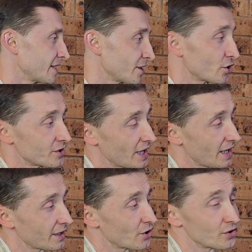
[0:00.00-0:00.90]
So
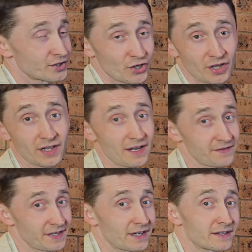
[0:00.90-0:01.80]
there goes your
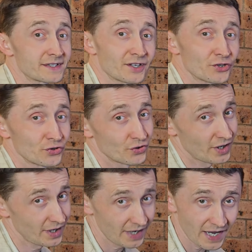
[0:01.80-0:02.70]
left hand. So you
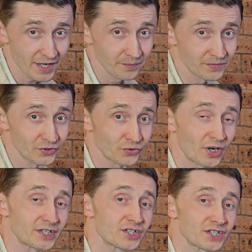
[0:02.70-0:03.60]
aim to
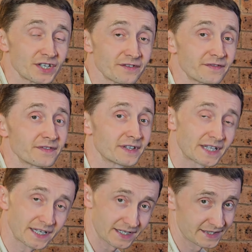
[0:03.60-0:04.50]
achieve
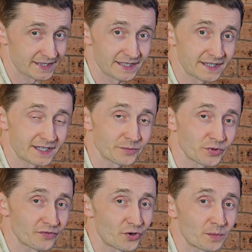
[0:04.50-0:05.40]
the consistent
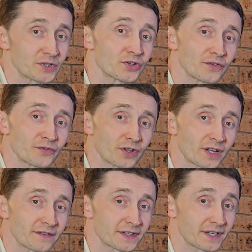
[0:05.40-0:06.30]
performance of your
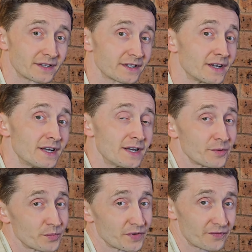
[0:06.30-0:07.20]
left hand
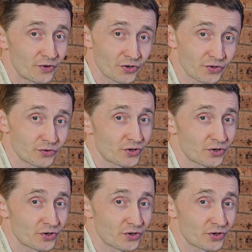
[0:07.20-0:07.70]
before you do